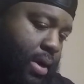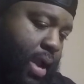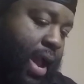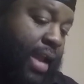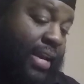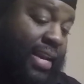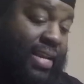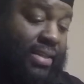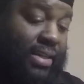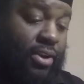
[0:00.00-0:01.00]
I
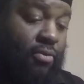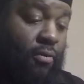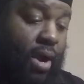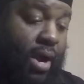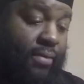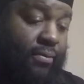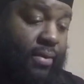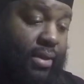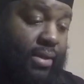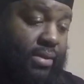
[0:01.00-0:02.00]
need to get a rod for
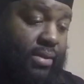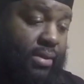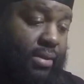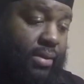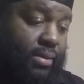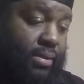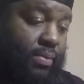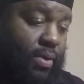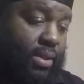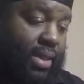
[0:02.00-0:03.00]
this. It's a
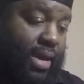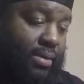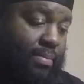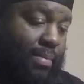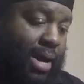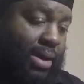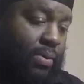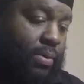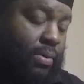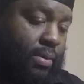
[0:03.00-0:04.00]
1000 model.